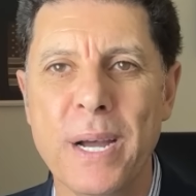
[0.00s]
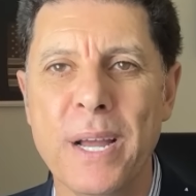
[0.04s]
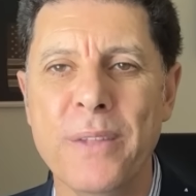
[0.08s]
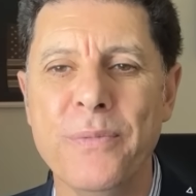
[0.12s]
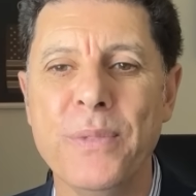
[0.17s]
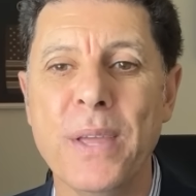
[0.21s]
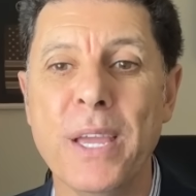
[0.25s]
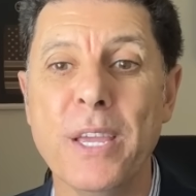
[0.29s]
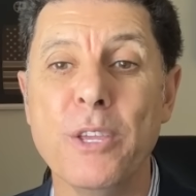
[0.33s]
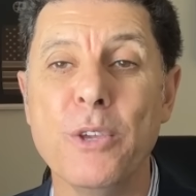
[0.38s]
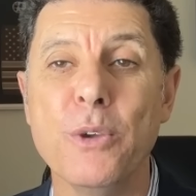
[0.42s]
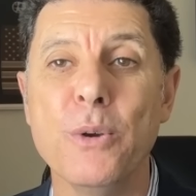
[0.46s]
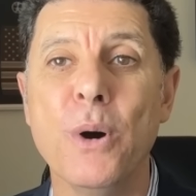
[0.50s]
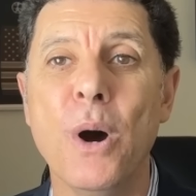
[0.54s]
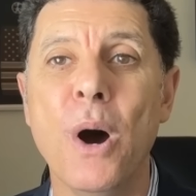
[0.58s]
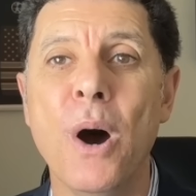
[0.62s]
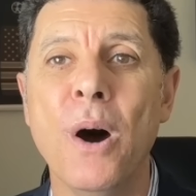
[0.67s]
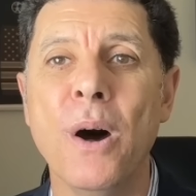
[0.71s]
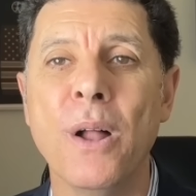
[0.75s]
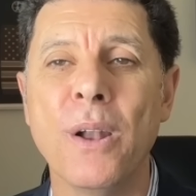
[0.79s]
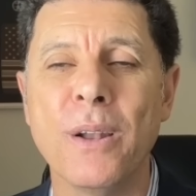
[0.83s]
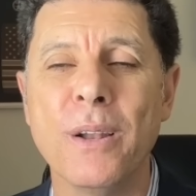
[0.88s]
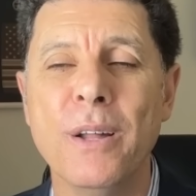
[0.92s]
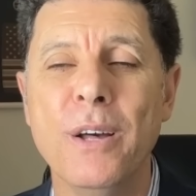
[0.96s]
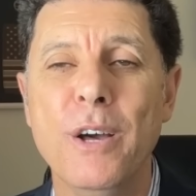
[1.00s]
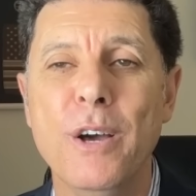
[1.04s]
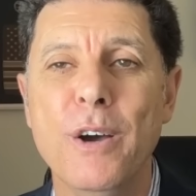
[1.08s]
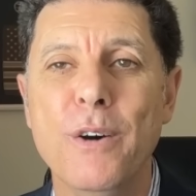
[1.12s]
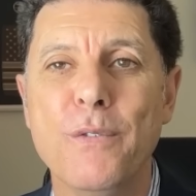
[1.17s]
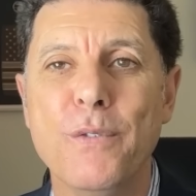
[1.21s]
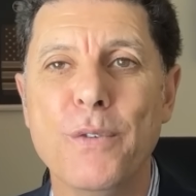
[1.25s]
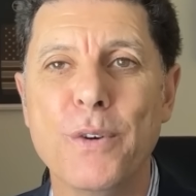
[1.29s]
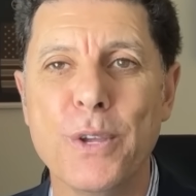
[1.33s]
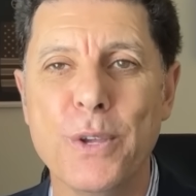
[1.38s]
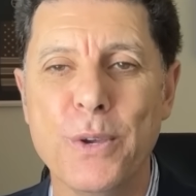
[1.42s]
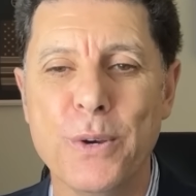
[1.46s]
And thank you all
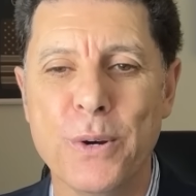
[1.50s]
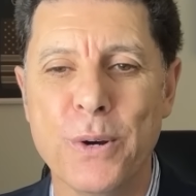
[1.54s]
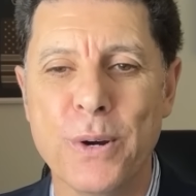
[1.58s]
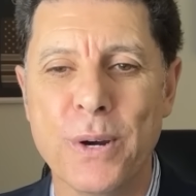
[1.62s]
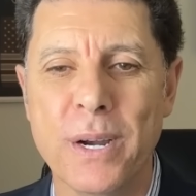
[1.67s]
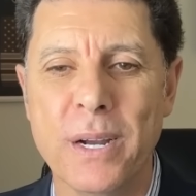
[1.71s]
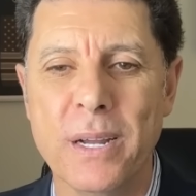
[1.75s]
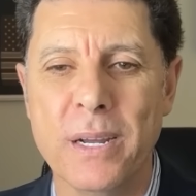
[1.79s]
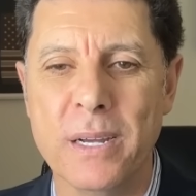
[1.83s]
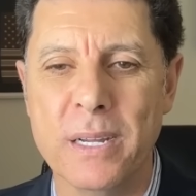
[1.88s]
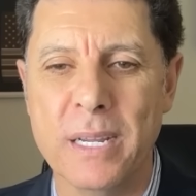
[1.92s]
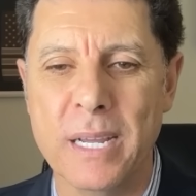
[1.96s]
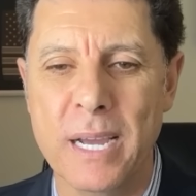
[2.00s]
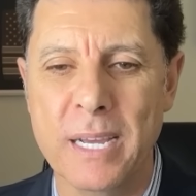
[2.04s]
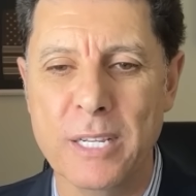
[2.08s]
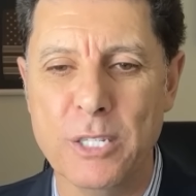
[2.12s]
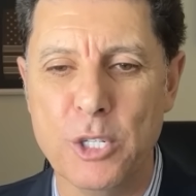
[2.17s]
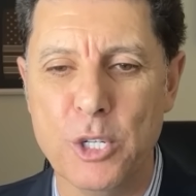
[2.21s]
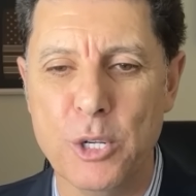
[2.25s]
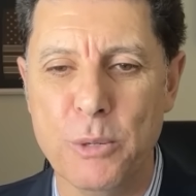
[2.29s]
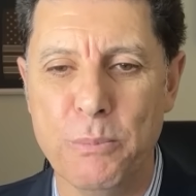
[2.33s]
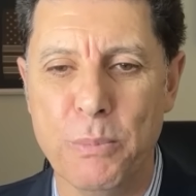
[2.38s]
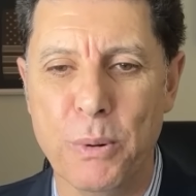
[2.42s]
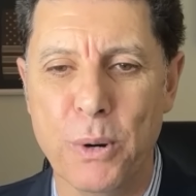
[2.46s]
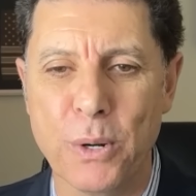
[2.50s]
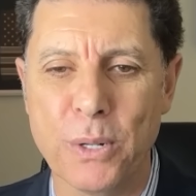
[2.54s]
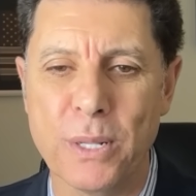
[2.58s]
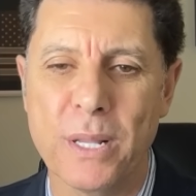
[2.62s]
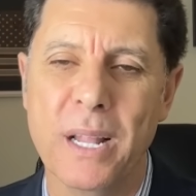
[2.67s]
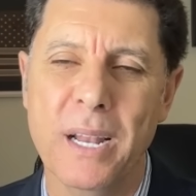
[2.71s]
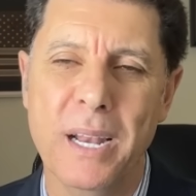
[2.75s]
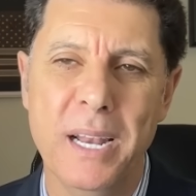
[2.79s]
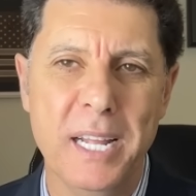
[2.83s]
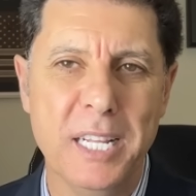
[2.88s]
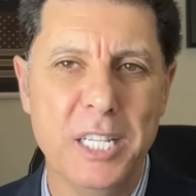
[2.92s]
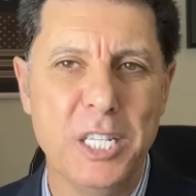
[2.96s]
for your kind support.
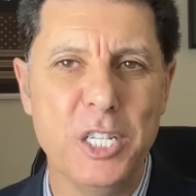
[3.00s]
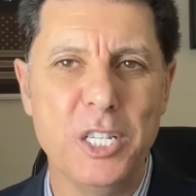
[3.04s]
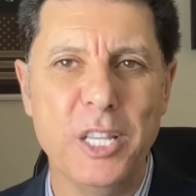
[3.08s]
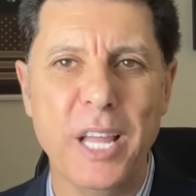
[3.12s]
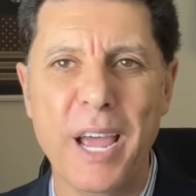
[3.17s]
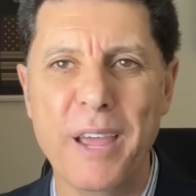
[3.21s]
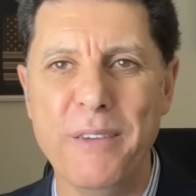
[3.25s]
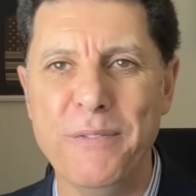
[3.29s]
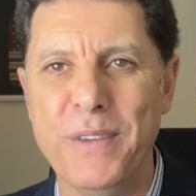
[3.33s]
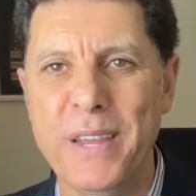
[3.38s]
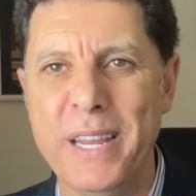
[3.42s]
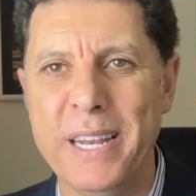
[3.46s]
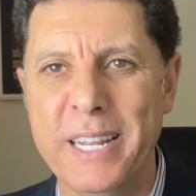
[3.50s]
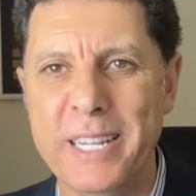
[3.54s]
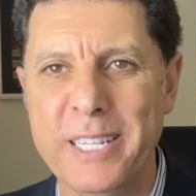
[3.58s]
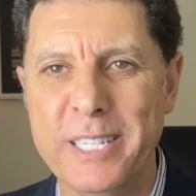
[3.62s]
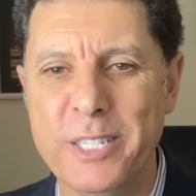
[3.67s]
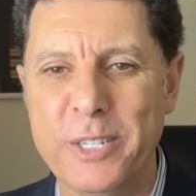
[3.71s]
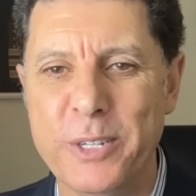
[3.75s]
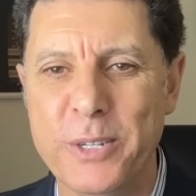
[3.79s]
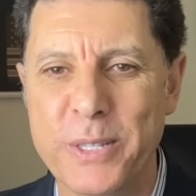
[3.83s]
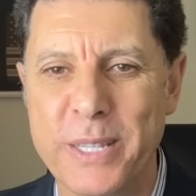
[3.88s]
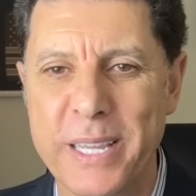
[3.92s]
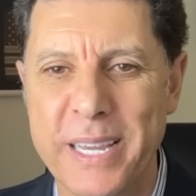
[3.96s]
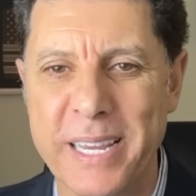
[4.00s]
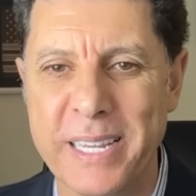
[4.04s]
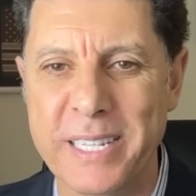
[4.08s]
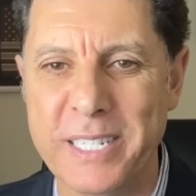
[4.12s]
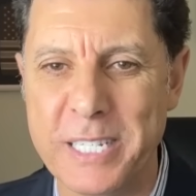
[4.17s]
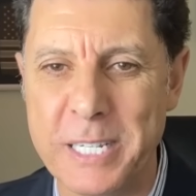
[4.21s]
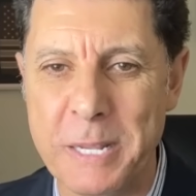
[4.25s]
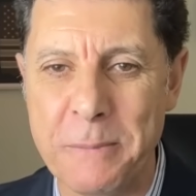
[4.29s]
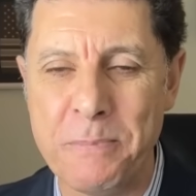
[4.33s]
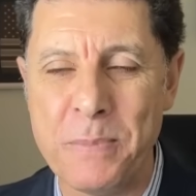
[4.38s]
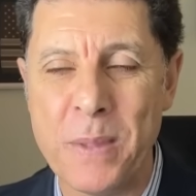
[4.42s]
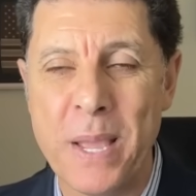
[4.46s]
Let's dive in into
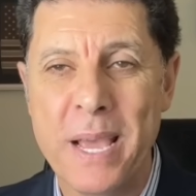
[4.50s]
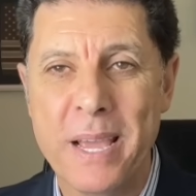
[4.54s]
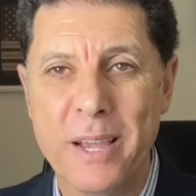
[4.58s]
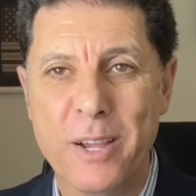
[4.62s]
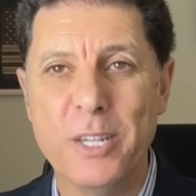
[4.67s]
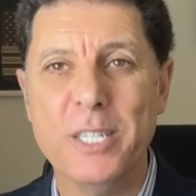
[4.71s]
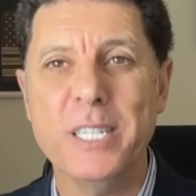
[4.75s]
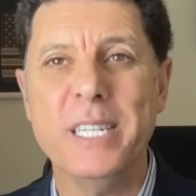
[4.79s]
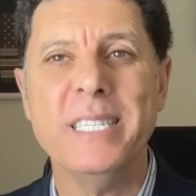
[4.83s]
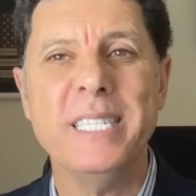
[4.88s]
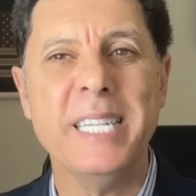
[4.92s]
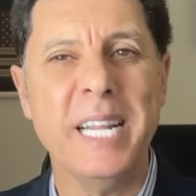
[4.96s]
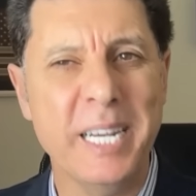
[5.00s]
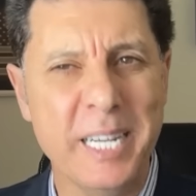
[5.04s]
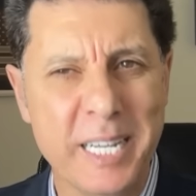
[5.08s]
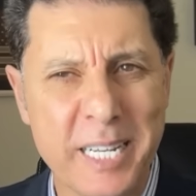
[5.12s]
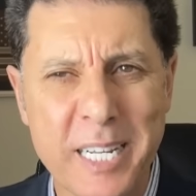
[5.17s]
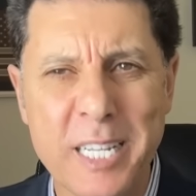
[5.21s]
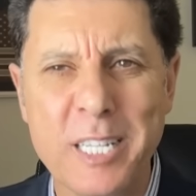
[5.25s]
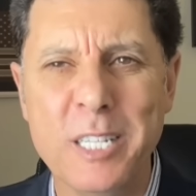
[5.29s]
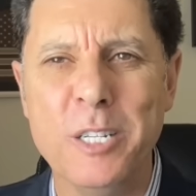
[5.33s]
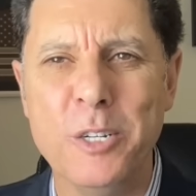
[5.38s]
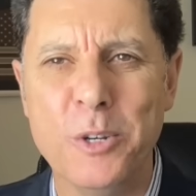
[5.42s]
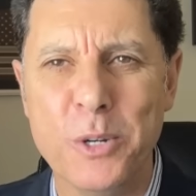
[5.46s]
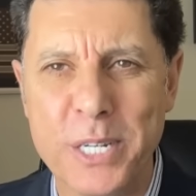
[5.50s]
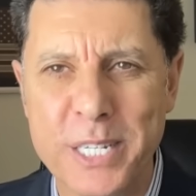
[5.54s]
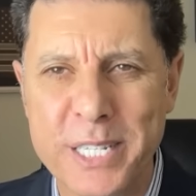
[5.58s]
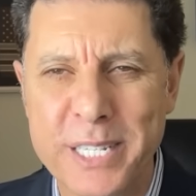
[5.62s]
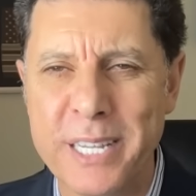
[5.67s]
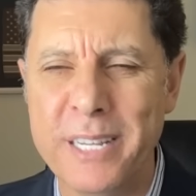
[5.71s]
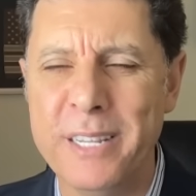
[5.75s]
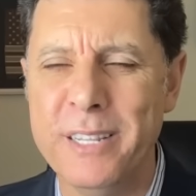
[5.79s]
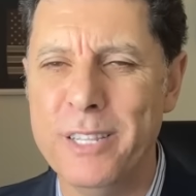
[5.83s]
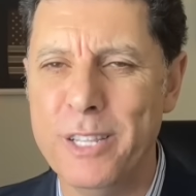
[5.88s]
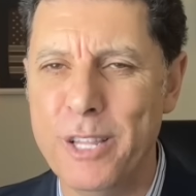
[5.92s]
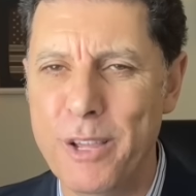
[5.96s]
this because it's an
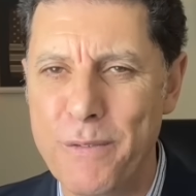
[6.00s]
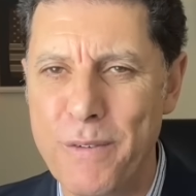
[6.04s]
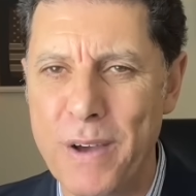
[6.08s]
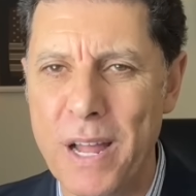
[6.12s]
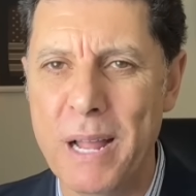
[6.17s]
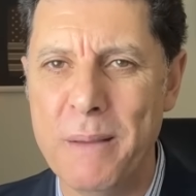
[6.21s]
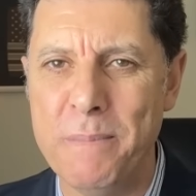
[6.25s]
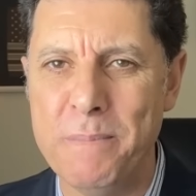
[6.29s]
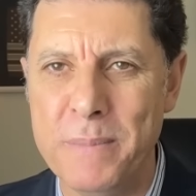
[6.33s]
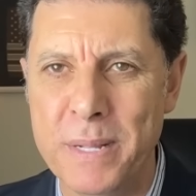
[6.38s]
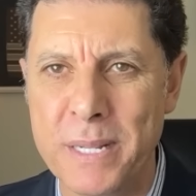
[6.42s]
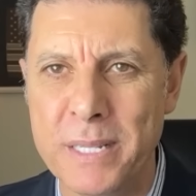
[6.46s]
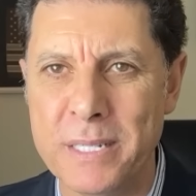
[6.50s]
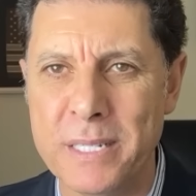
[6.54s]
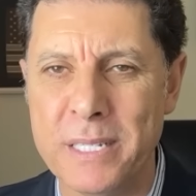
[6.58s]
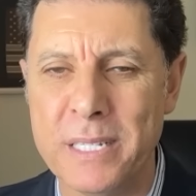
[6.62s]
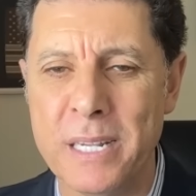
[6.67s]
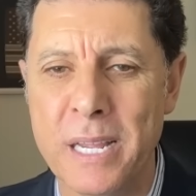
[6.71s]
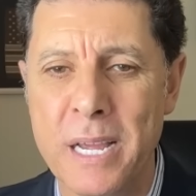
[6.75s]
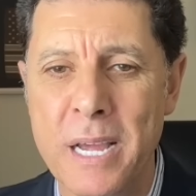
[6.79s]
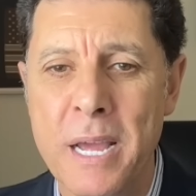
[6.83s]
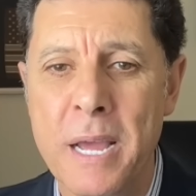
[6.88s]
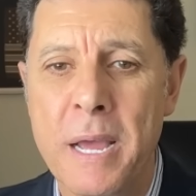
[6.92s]
interesting development.